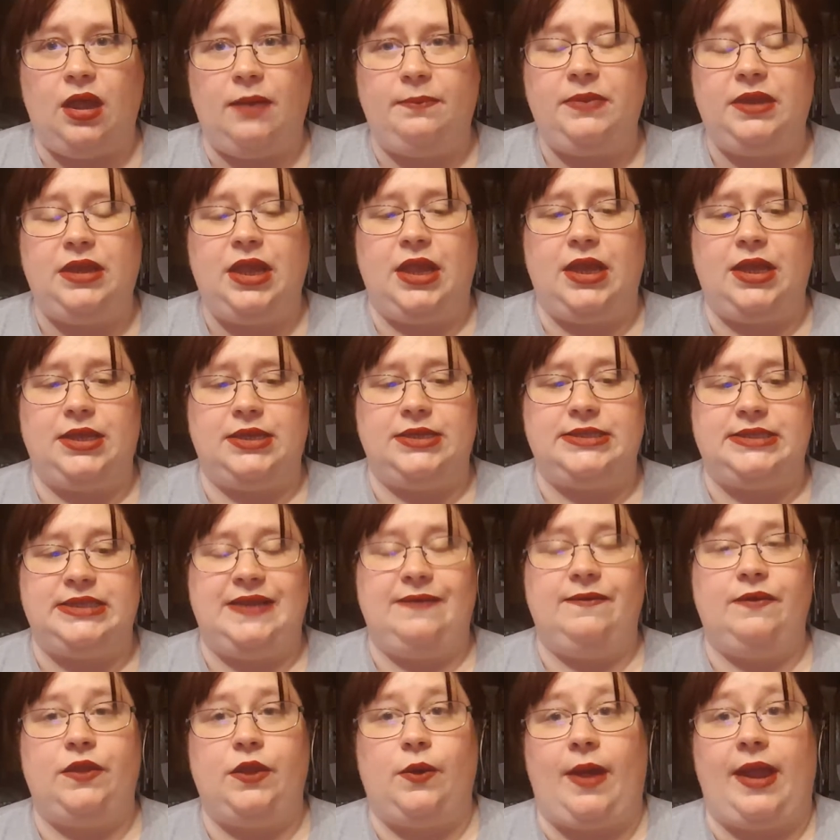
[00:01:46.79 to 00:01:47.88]
Because
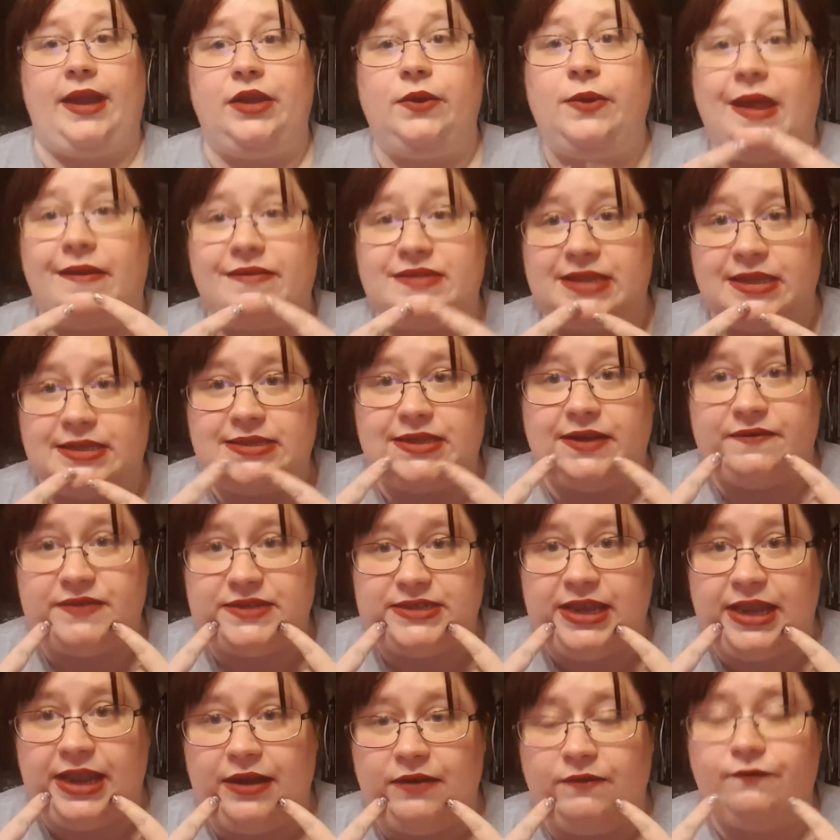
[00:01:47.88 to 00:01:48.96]
even though I do have sensitive
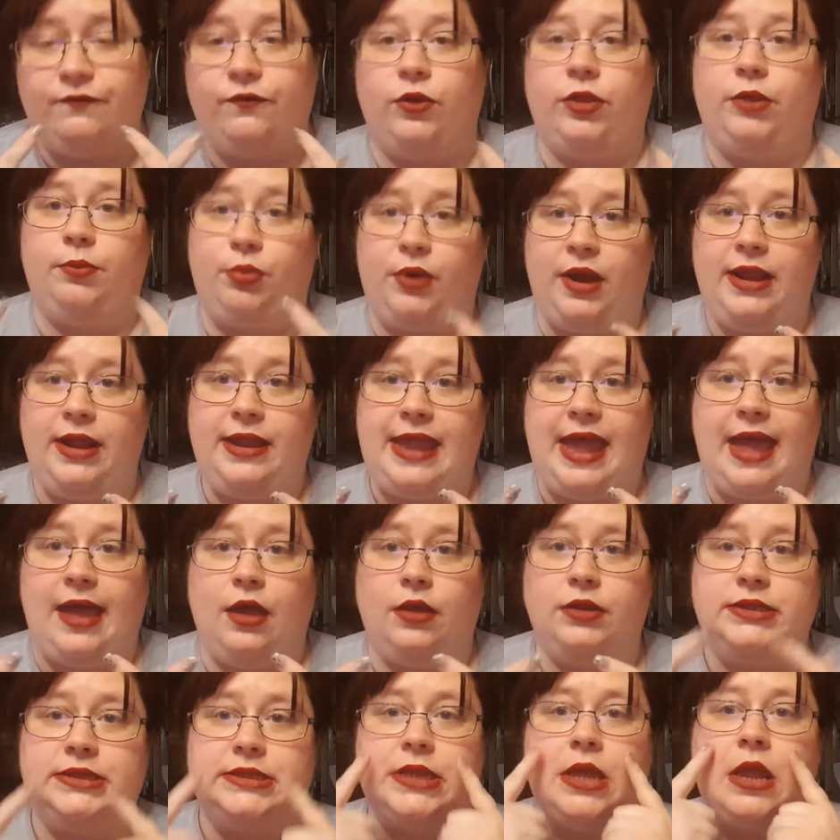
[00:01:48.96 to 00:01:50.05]
skin for the
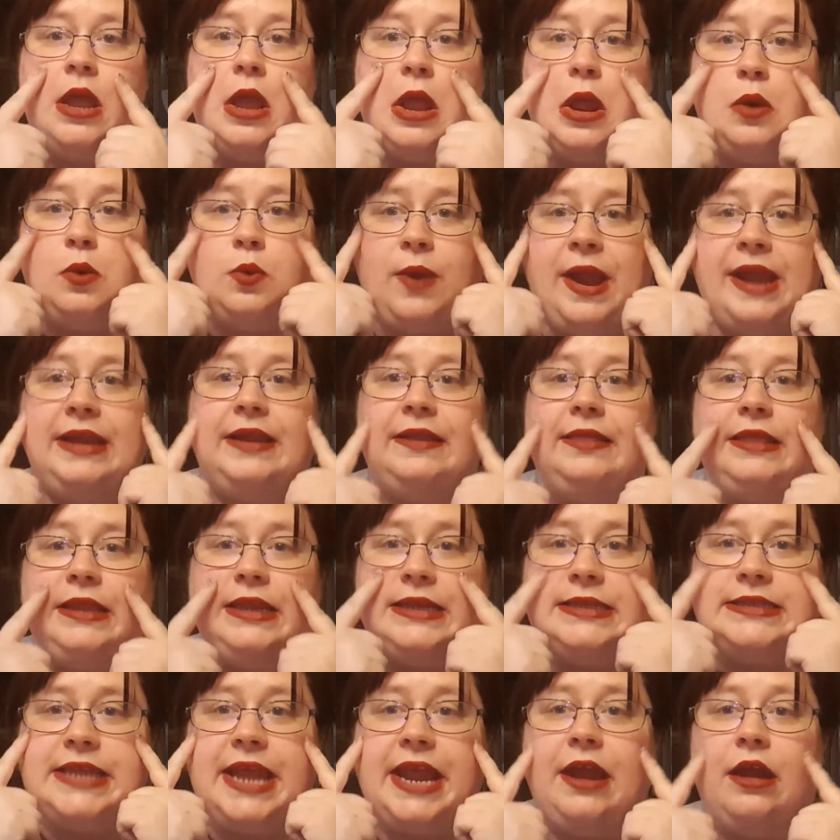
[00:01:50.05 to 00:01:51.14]
breakouts, right in
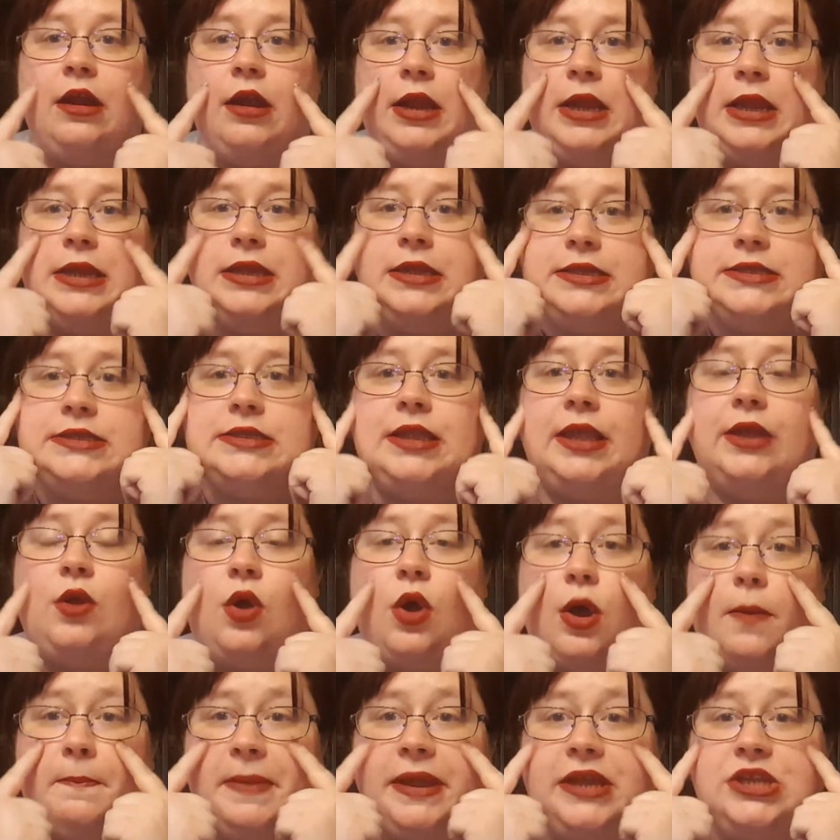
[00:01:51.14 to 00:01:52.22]
these areas, like
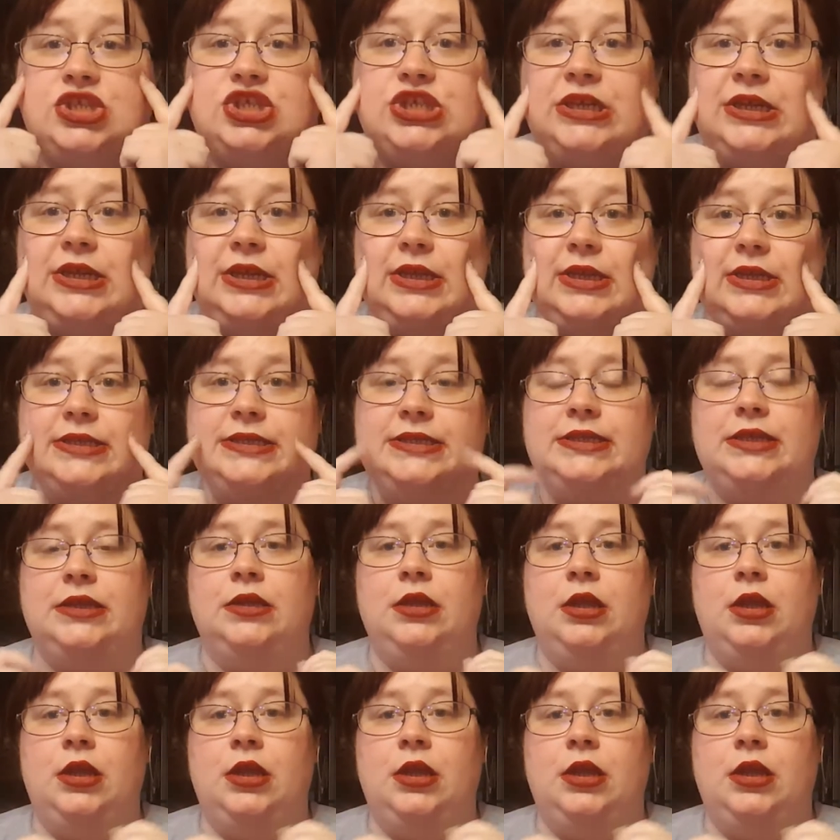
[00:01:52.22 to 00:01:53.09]
on my cheeks,